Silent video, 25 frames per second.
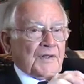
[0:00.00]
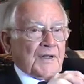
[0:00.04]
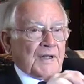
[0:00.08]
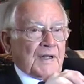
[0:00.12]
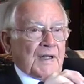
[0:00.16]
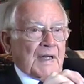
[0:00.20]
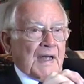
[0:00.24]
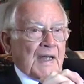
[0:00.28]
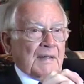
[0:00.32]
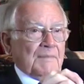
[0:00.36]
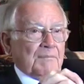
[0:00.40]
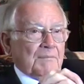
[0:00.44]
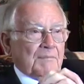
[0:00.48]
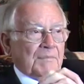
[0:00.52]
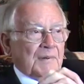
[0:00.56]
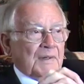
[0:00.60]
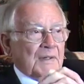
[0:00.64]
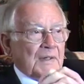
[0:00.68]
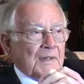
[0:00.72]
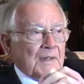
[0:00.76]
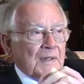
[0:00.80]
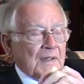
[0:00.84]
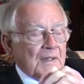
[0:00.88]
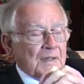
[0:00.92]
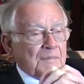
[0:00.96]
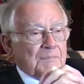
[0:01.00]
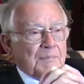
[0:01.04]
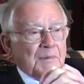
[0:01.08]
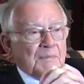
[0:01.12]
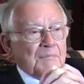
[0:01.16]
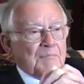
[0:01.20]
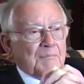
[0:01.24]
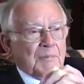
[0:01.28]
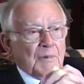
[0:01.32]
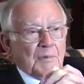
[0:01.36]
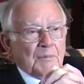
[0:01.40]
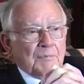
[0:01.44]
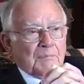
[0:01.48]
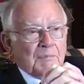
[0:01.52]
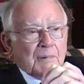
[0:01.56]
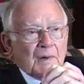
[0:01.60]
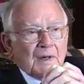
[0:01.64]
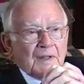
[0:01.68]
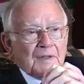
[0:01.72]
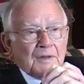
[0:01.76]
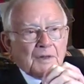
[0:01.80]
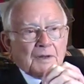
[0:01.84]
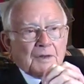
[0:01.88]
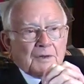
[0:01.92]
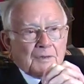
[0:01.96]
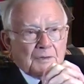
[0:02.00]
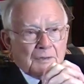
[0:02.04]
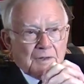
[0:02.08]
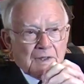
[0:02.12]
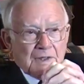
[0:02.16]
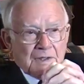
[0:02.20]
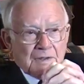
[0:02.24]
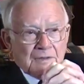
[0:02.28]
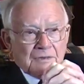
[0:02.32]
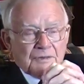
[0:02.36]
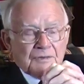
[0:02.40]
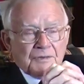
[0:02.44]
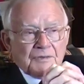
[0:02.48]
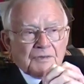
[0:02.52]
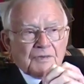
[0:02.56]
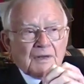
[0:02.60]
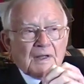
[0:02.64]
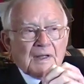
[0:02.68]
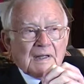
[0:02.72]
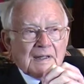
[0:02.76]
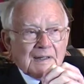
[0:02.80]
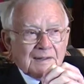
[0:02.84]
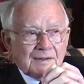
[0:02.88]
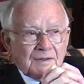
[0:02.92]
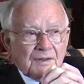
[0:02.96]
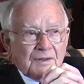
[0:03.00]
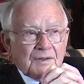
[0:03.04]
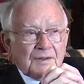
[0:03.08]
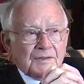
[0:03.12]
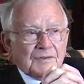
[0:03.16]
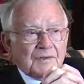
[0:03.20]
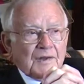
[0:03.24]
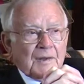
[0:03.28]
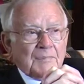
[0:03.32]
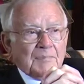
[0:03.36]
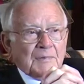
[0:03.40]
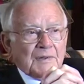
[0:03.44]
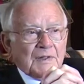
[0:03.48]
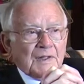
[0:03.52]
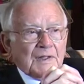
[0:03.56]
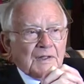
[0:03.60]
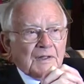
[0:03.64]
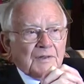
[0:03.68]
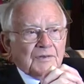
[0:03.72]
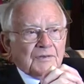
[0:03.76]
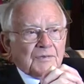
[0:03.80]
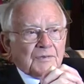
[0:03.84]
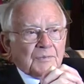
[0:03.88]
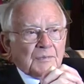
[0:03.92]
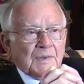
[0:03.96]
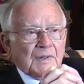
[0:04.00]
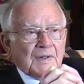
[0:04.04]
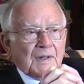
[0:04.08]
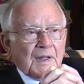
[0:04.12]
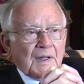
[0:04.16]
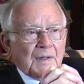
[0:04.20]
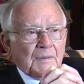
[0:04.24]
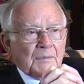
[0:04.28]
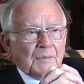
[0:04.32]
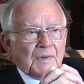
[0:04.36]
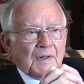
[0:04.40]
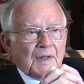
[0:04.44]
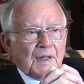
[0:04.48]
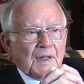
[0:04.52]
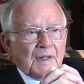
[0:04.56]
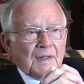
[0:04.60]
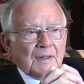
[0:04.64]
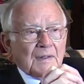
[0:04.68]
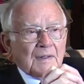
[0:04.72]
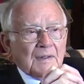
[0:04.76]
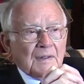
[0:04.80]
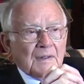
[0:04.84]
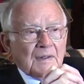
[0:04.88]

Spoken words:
The camp had been built by the Koreans under the Japanese when they were there,